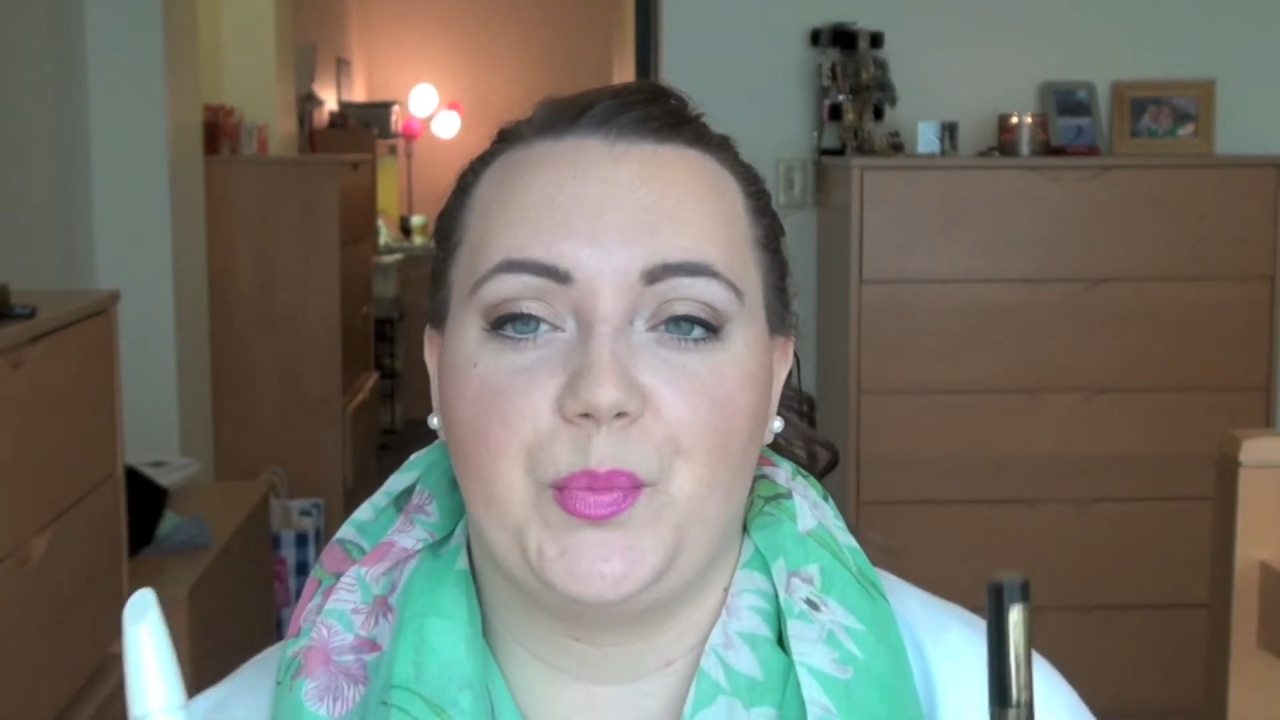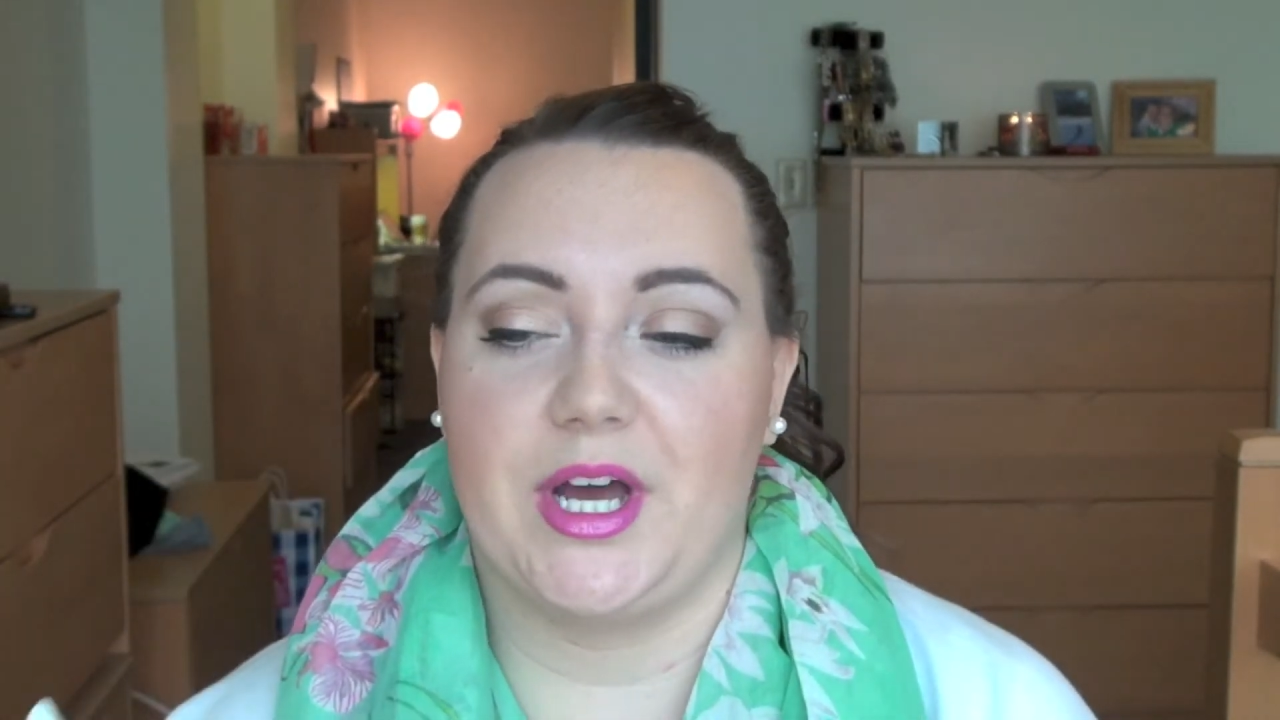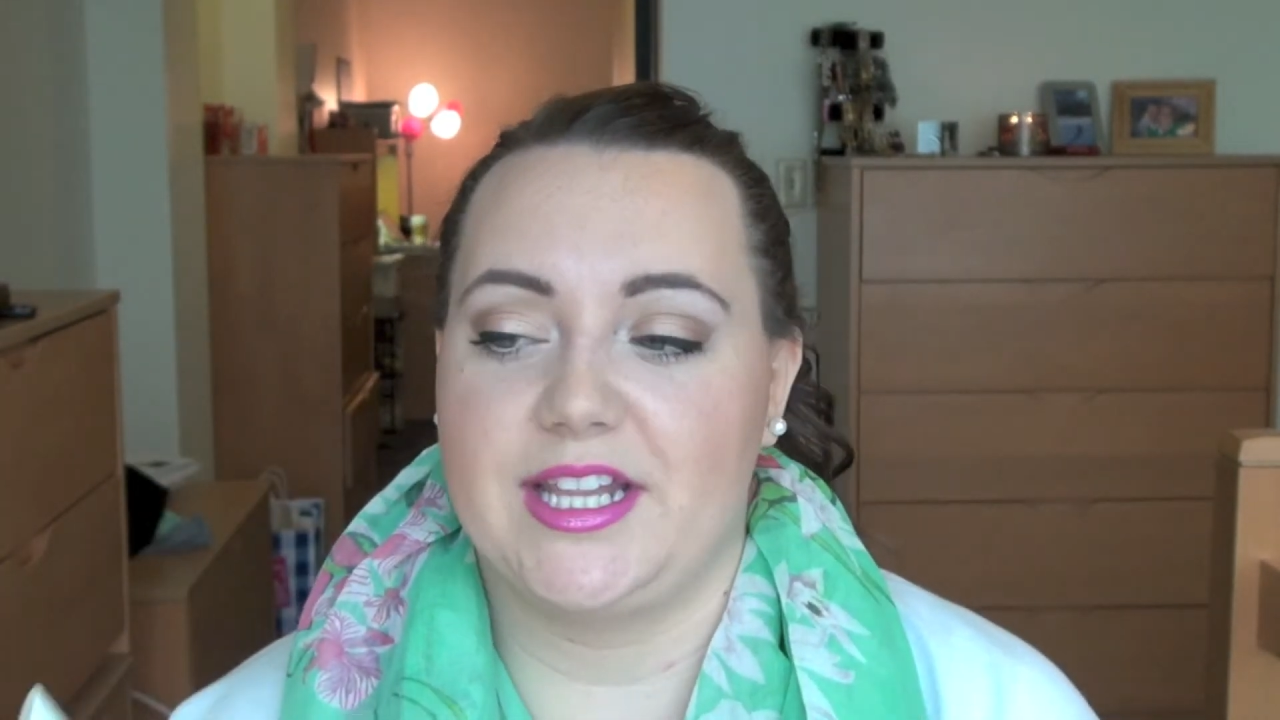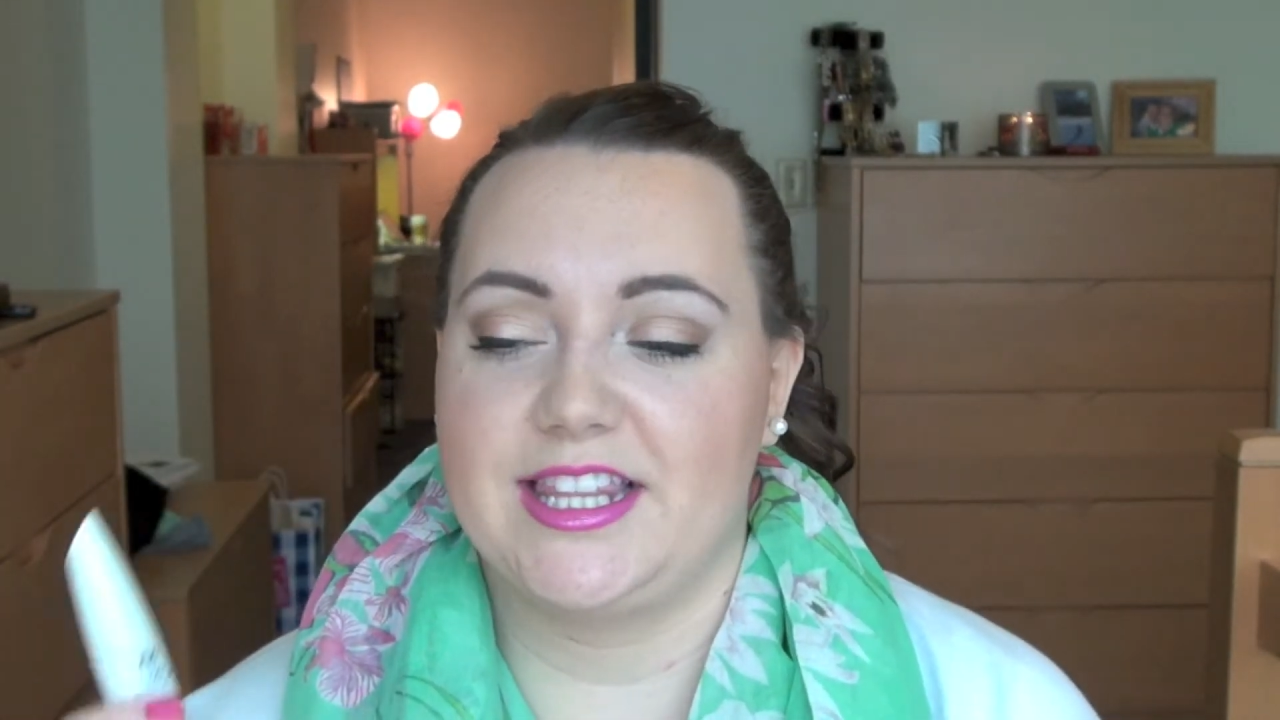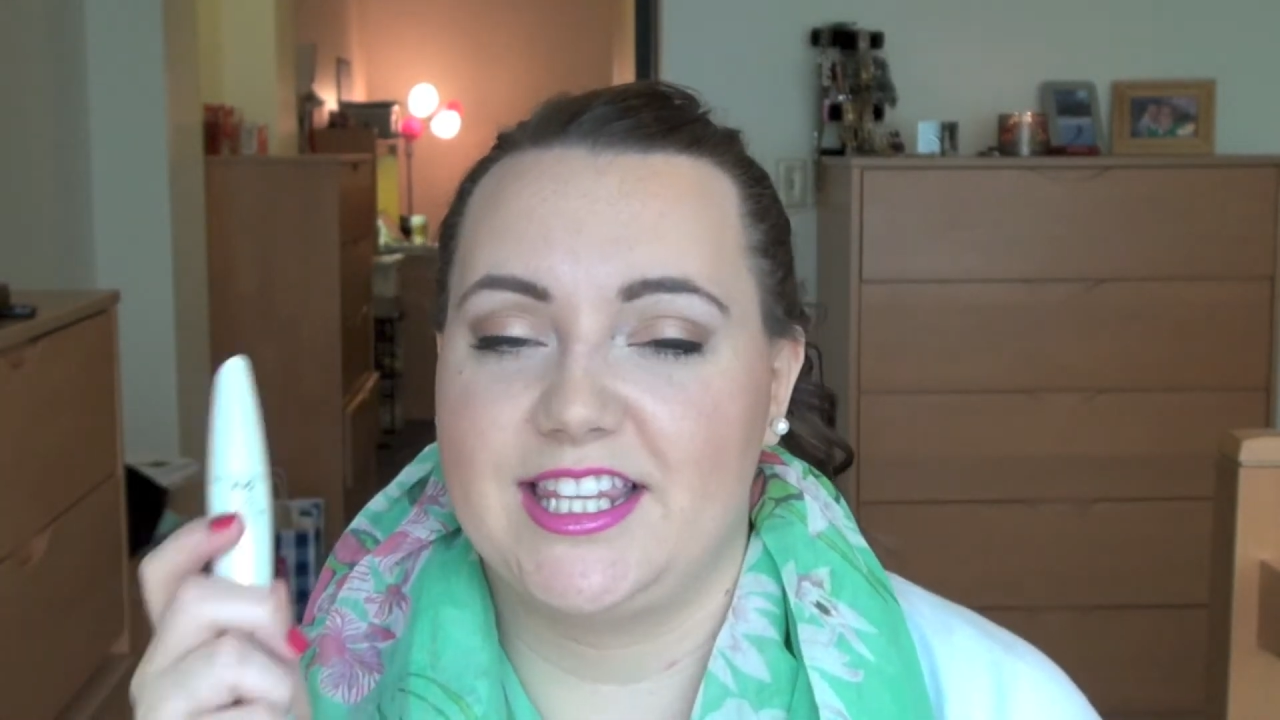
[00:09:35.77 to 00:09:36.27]

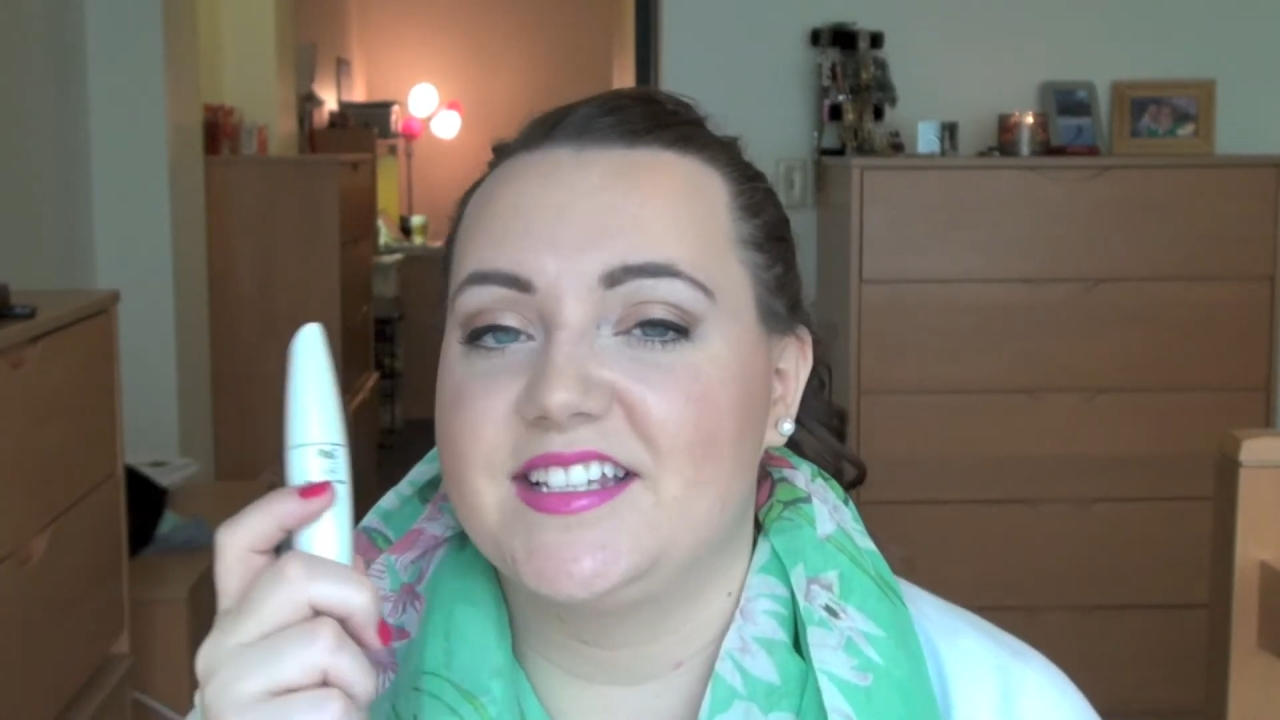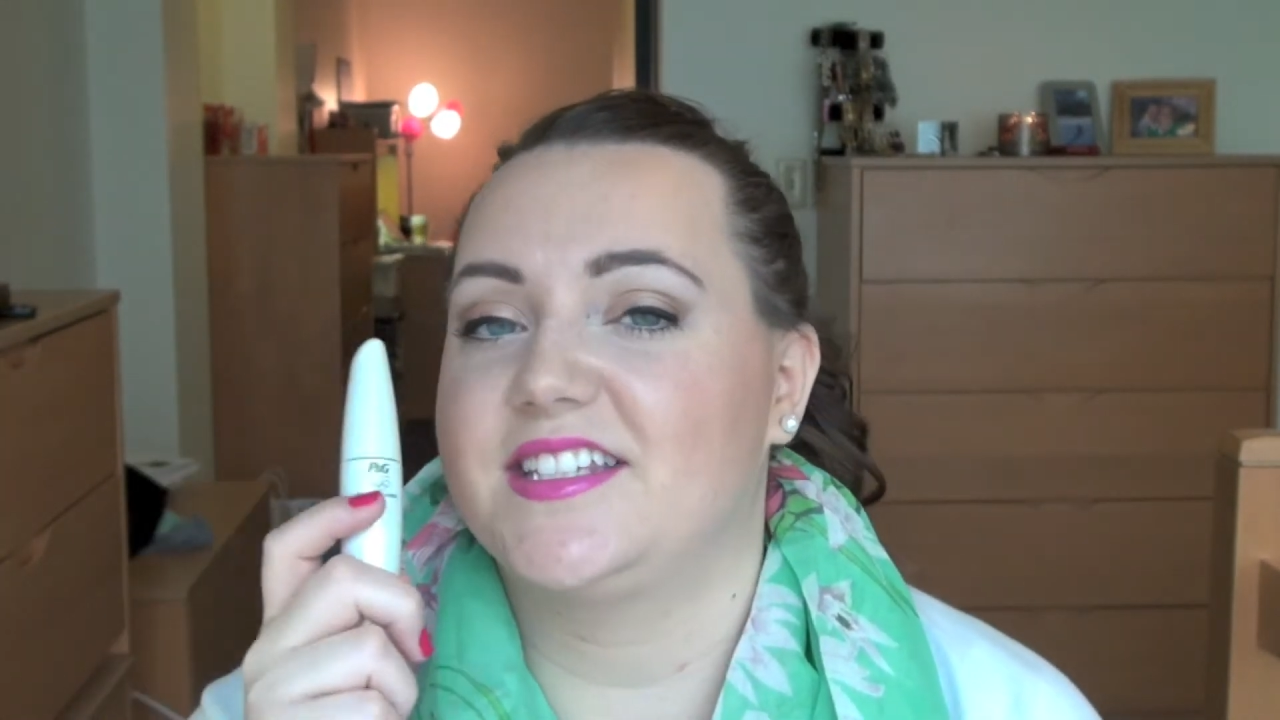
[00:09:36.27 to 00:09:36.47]
but this